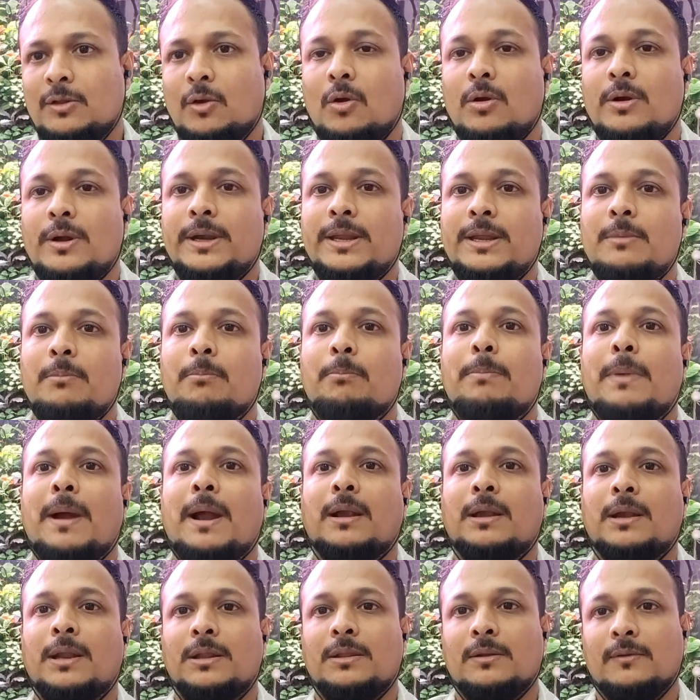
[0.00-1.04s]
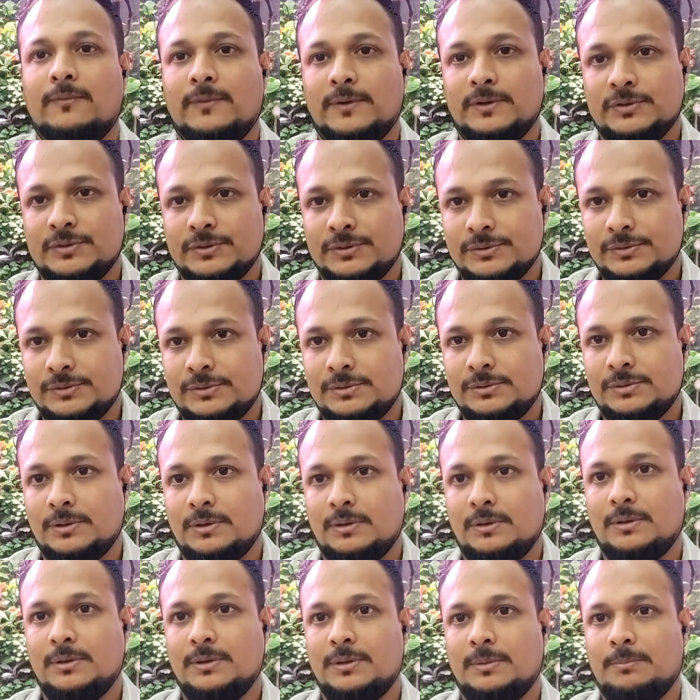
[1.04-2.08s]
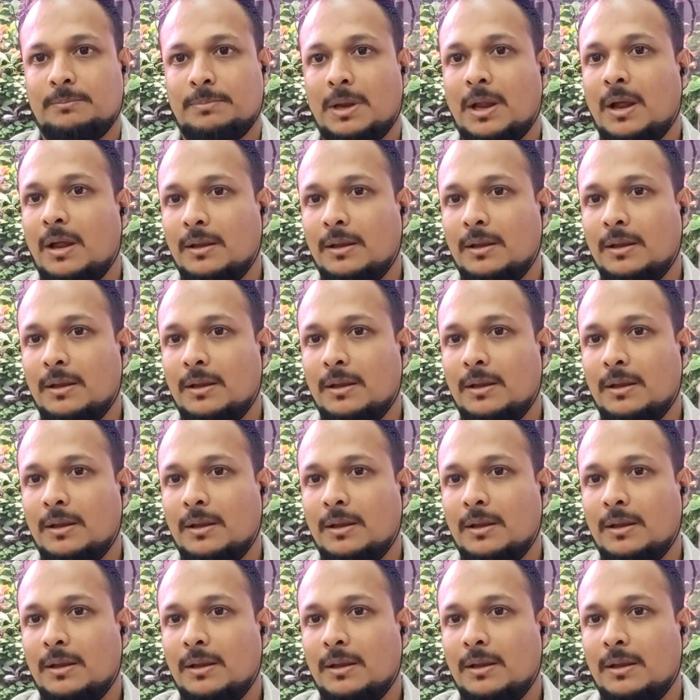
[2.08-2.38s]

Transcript: already impacting the fishes, the